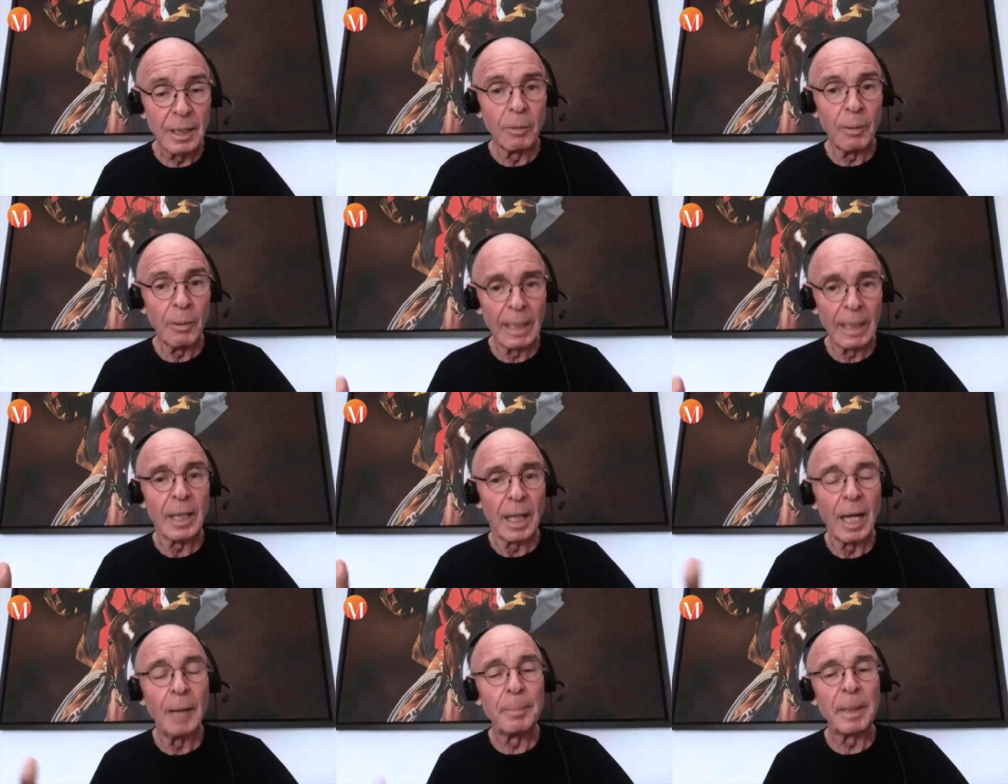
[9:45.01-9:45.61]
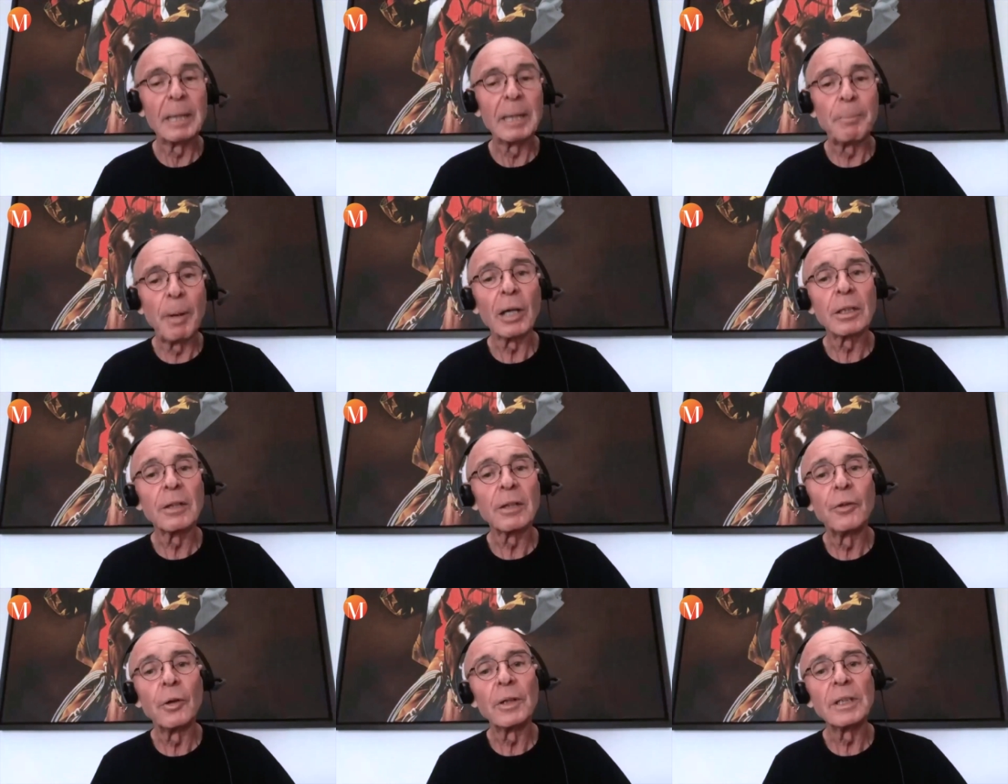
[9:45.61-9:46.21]
Well, a big
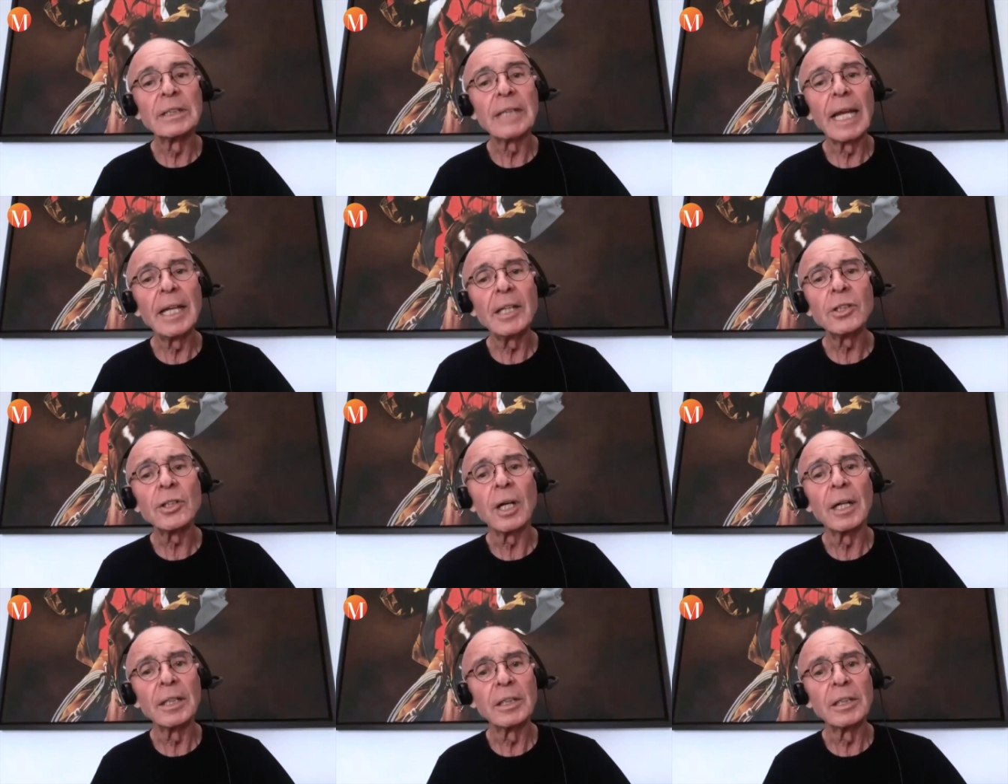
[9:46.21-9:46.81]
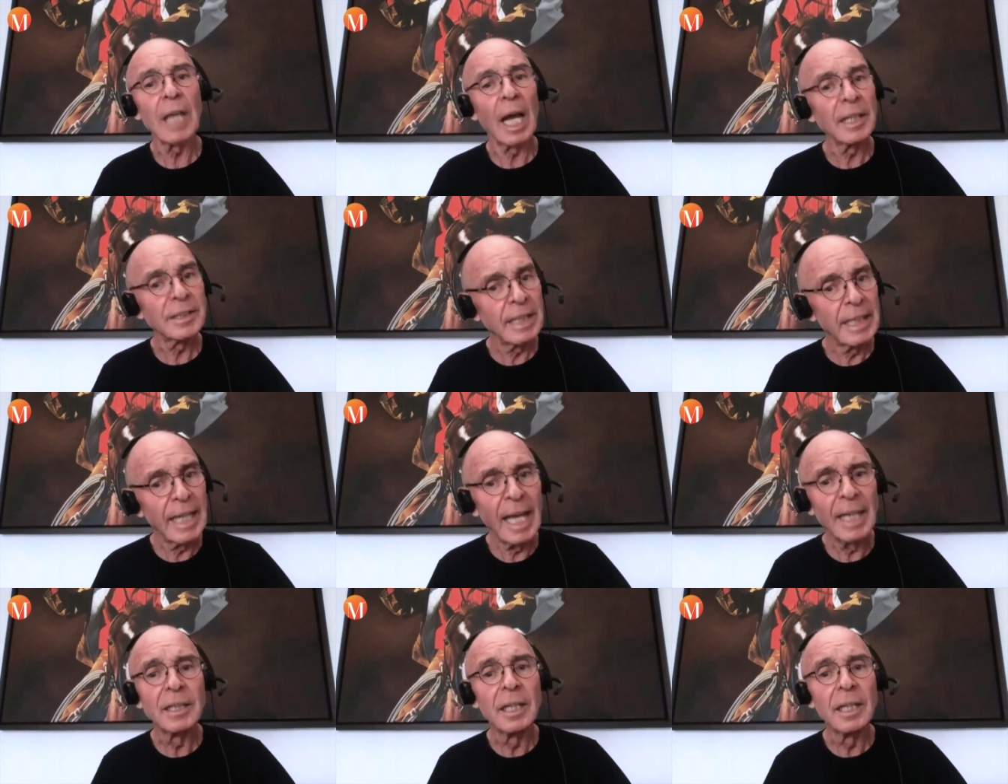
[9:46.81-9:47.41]
part of East Asia is
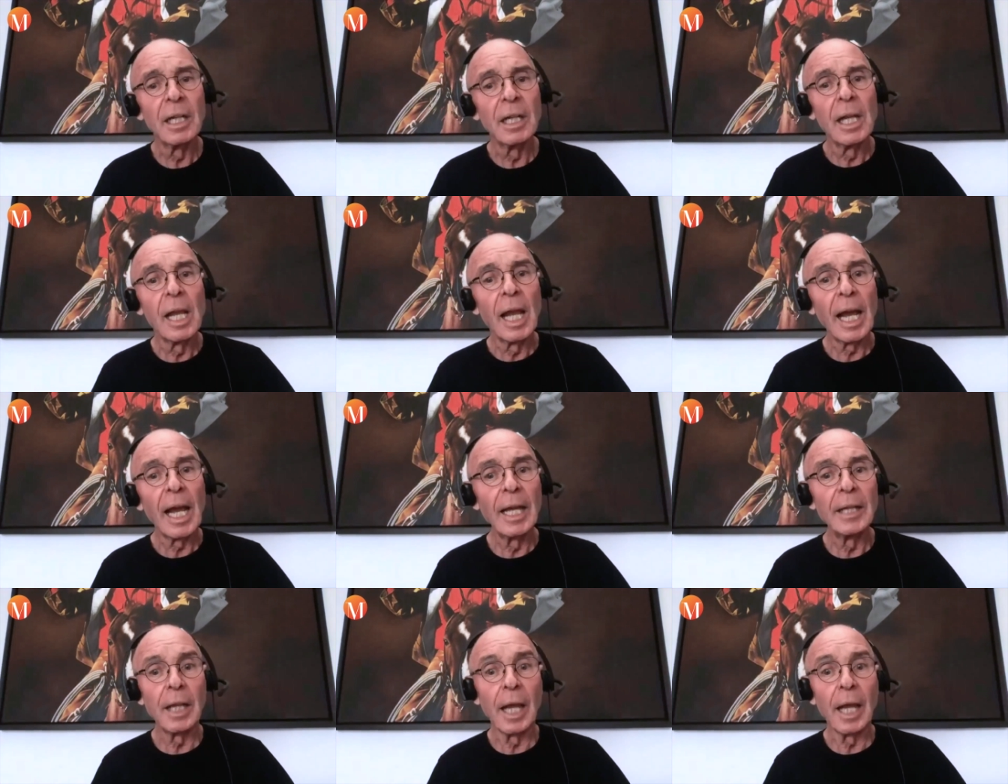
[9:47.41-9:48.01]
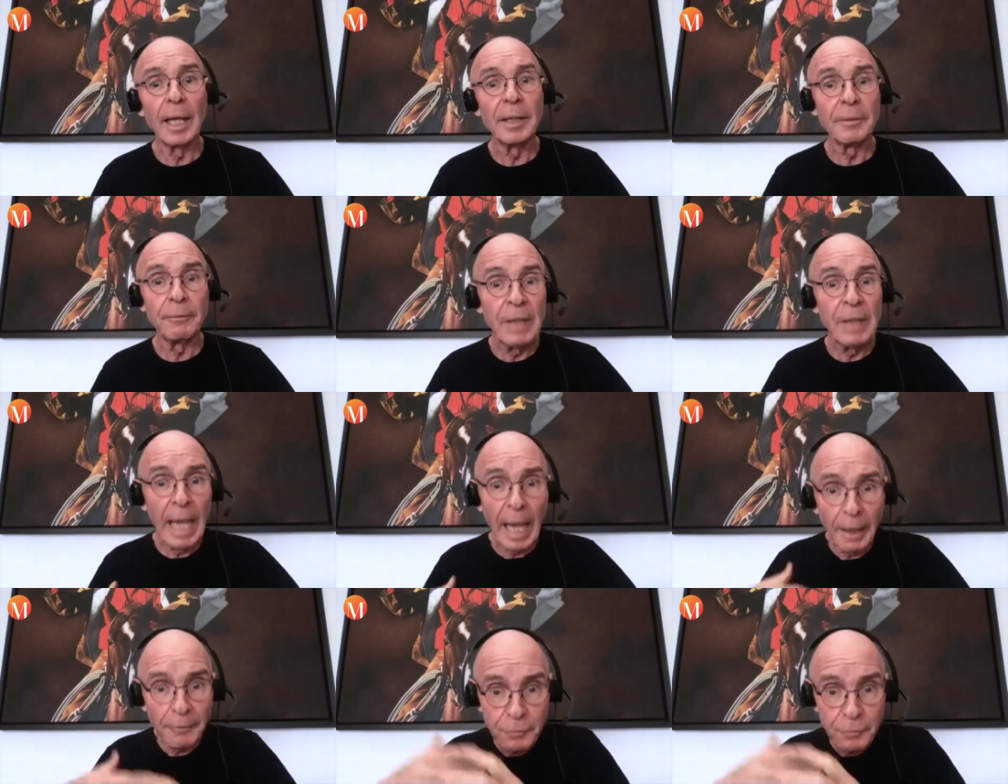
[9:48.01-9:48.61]
ASEAN, and we
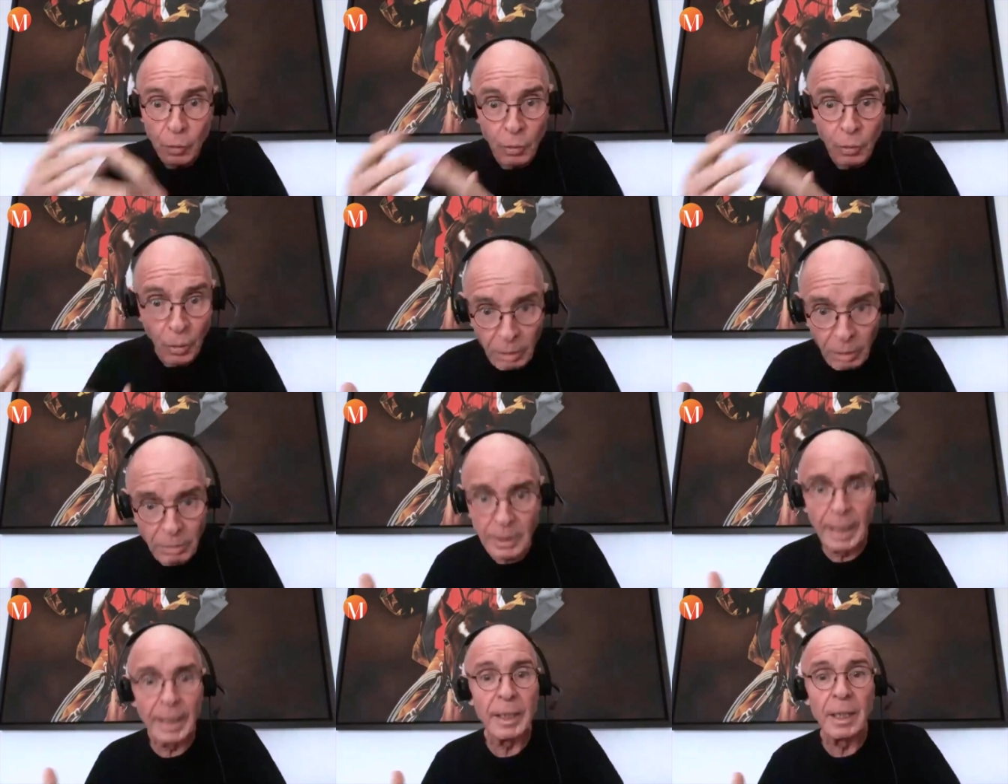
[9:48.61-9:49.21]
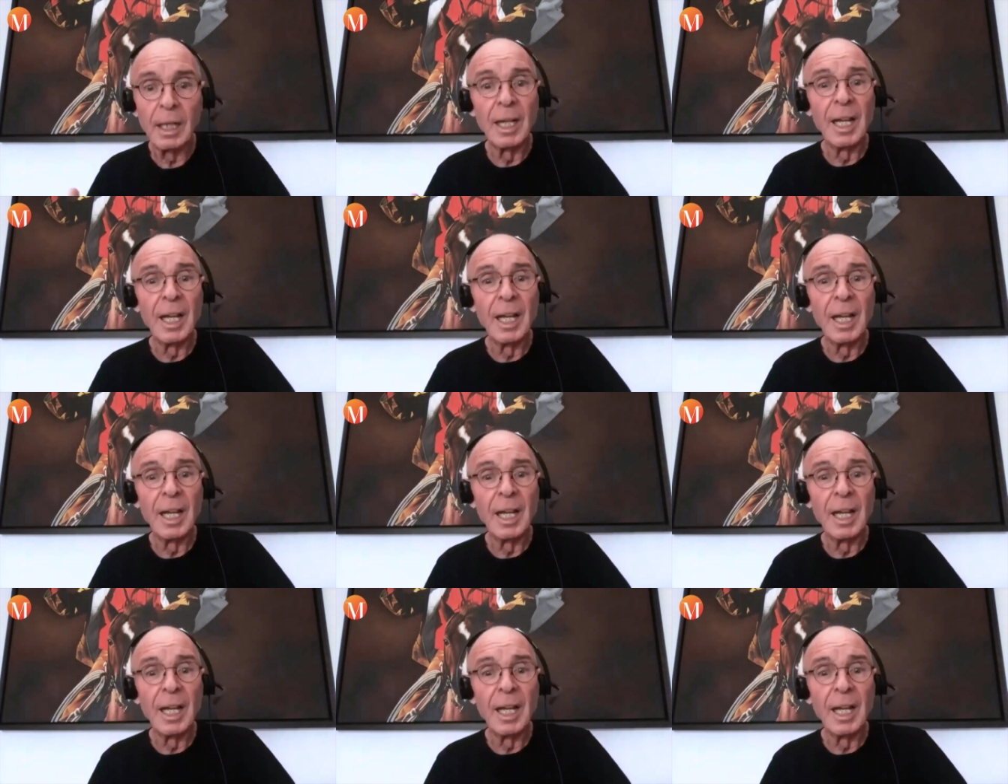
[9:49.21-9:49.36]
have to go there.